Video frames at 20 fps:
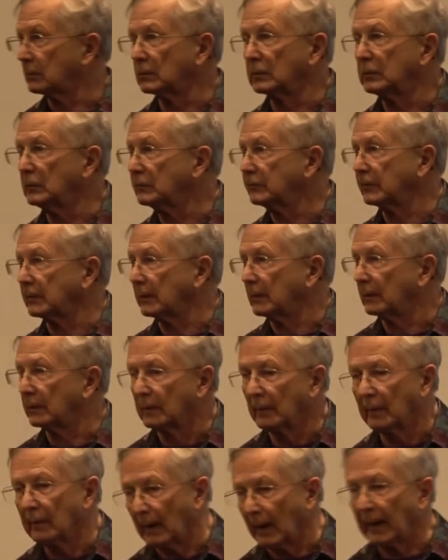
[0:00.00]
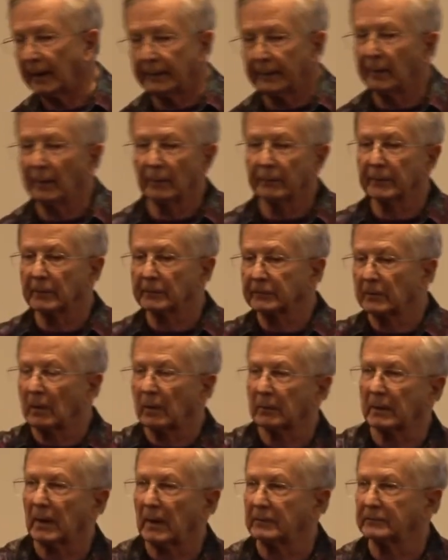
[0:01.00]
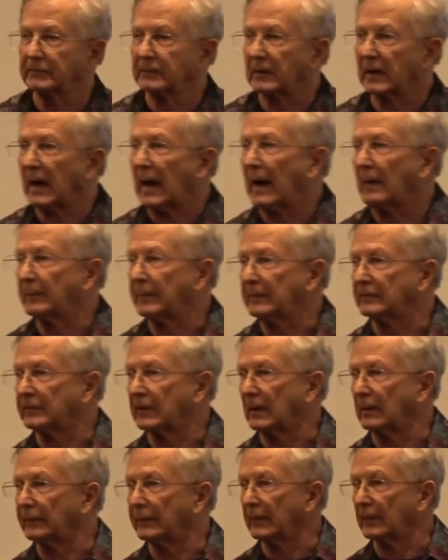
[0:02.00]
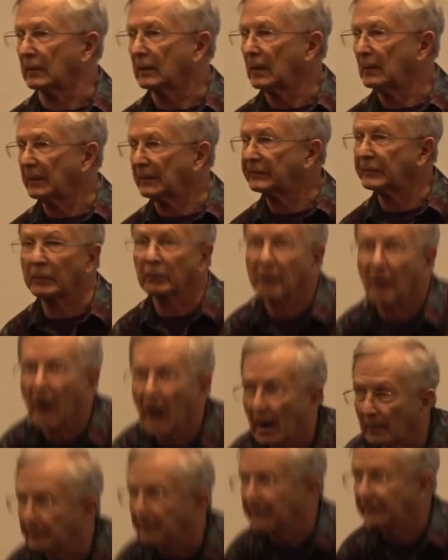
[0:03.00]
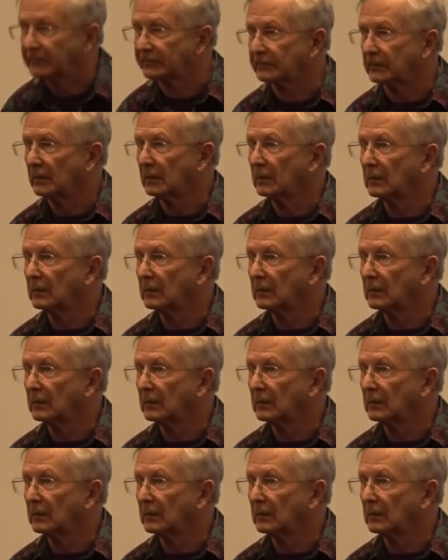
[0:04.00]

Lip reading: losing it. I know there's all kinds of copies out there, but they're copies.